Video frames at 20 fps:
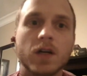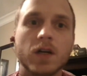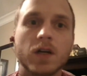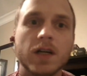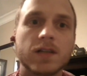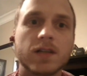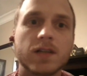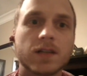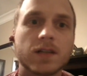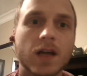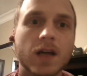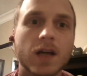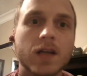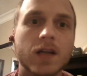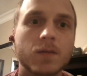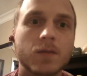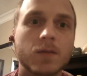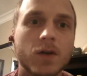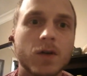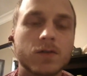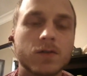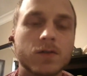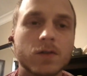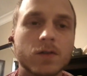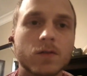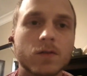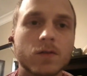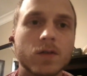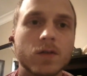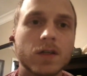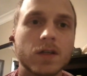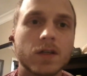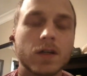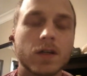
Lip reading: He hasn't gotten emotional really at